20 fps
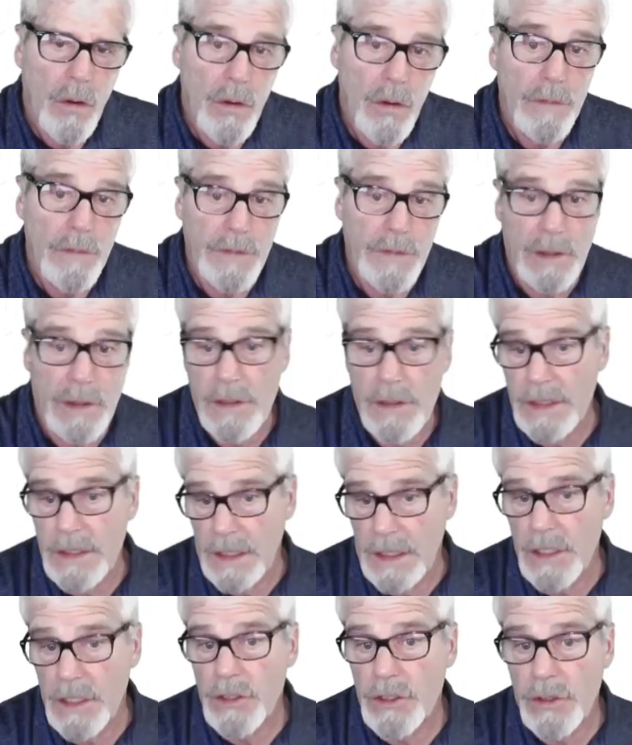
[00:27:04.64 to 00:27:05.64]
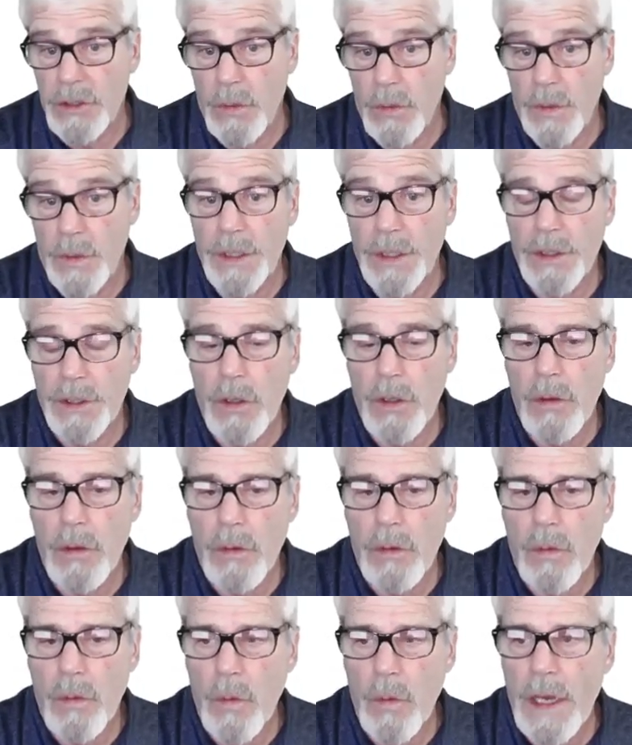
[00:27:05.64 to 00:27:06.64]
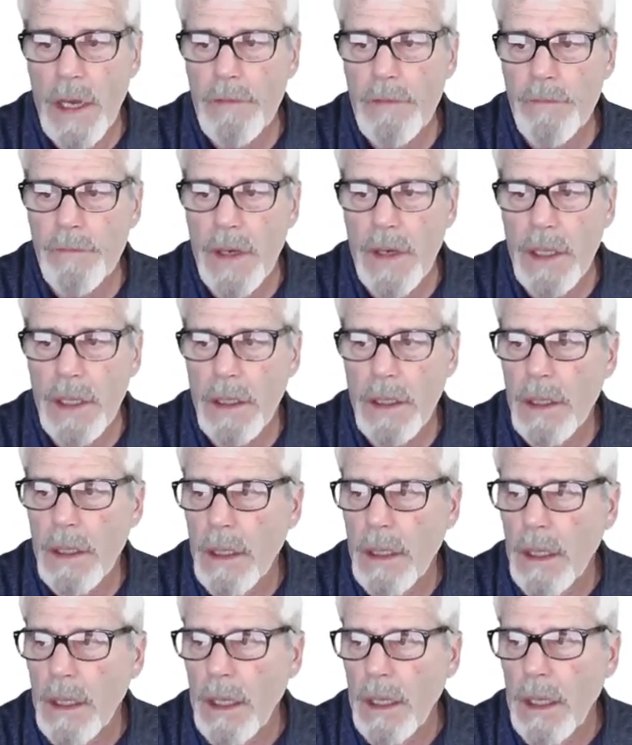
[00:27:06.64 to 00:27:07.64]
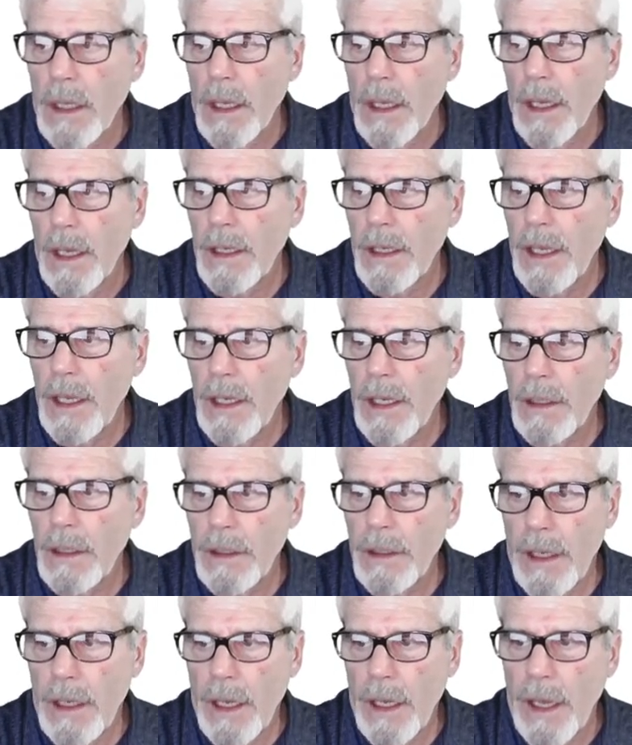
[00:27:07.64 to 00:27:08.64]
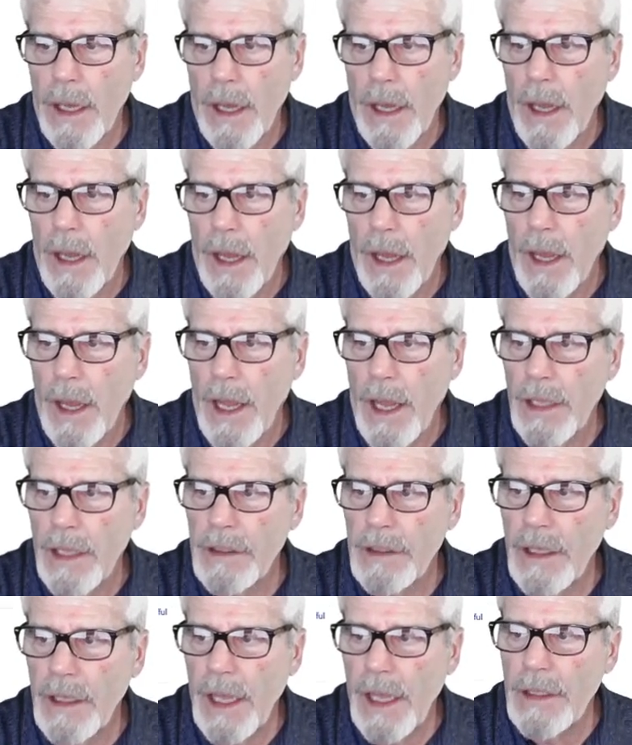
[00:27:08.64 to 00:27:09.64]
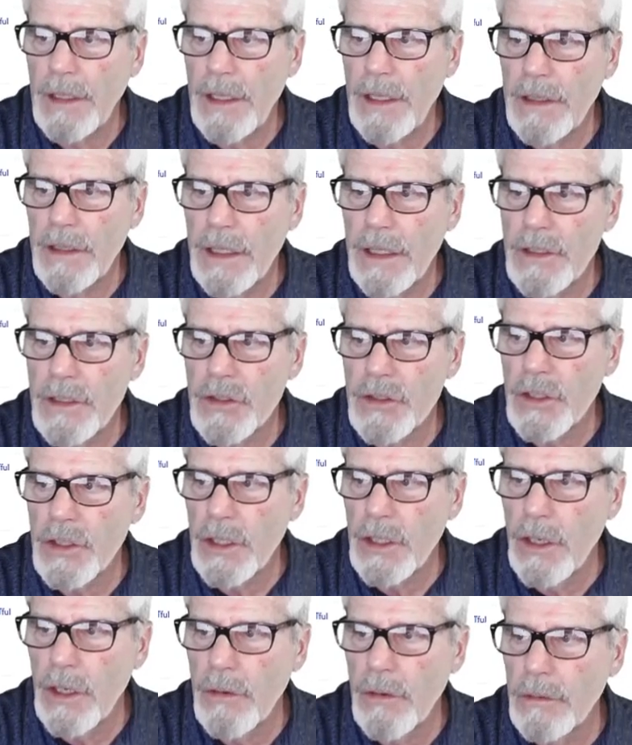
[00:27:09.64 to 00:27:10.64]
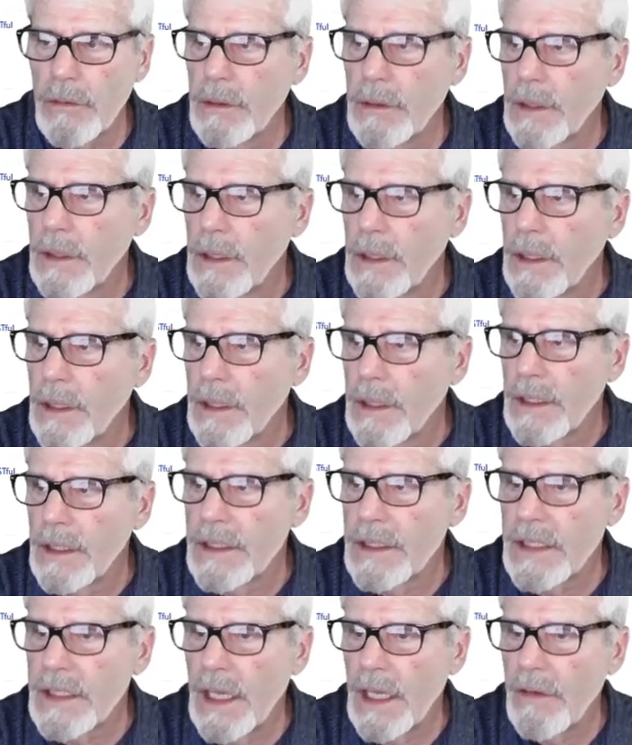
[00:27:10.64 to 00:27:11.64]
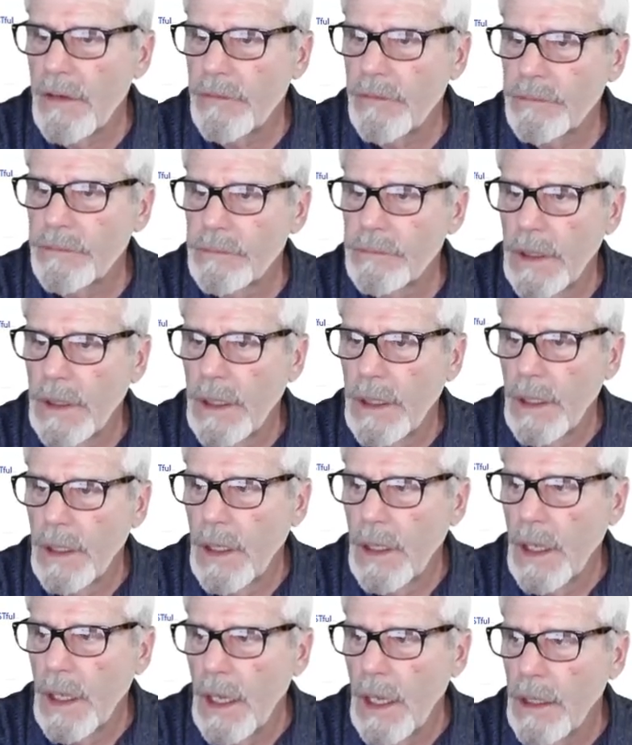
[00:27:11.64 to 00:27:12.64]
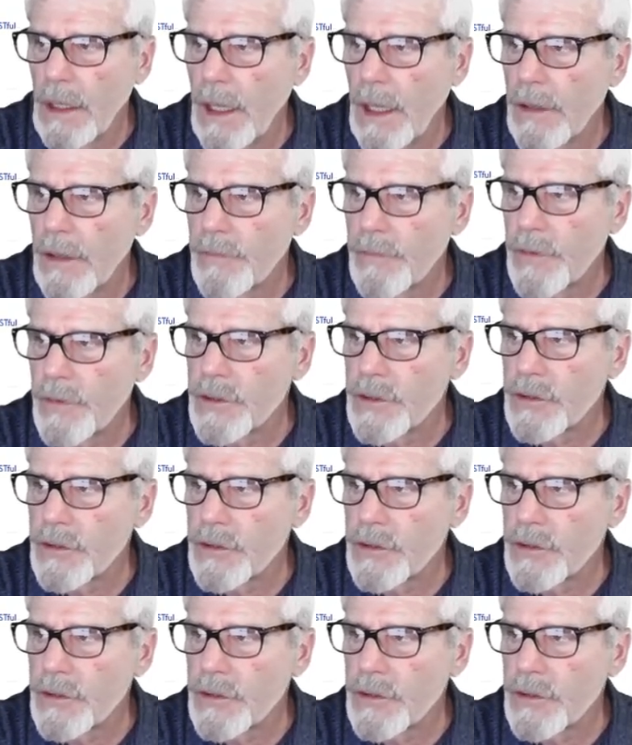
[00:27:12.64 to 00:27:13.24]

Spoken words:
or if there is an issue with your Wi-Fi. Again, handy things to know, can save a lot of